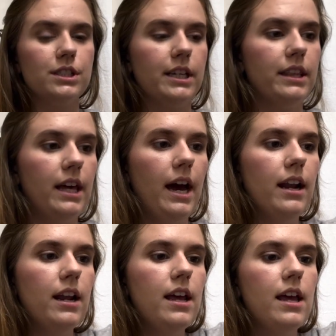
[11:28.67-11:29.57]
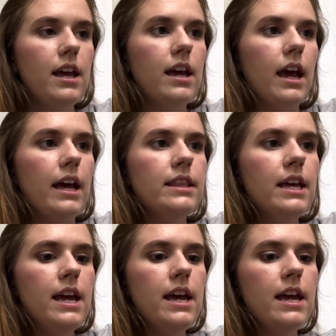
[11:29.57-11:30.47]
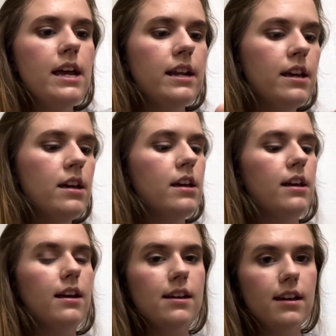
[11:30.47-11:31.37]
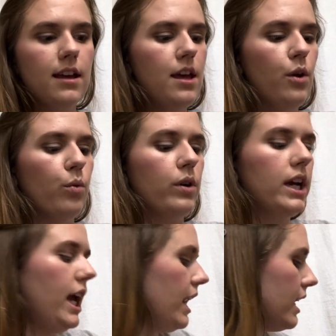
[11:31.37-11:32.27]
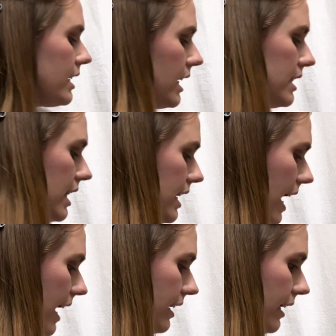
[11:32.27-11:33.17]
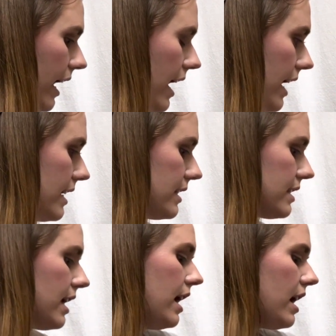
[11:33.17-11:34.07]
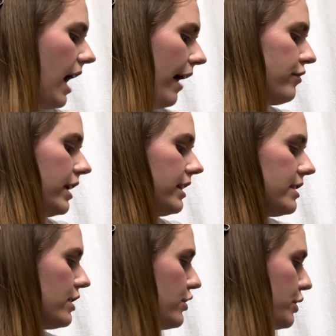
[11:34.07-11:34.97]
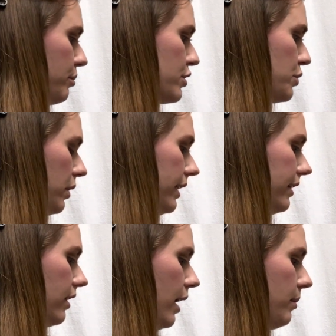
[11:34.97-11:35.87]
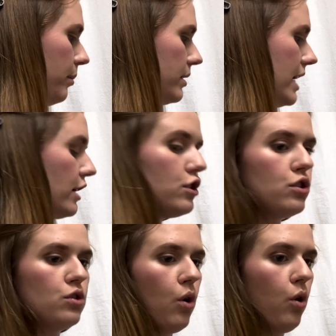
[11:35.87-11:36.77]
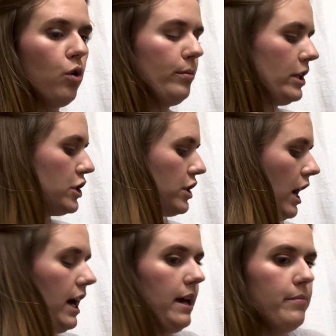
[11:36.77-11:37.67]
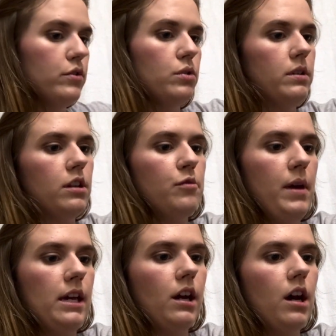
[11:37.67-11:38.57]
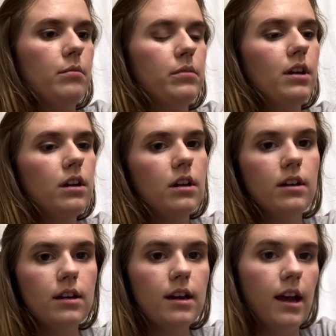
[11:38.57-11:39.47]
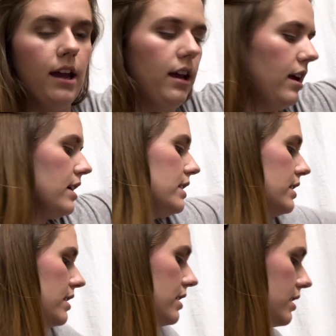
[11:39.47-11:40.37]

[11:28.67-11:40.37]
like that. And then we're getting to the end, guys. I feel like this is super short. Like, a lot of people take so much time doing their makeup, and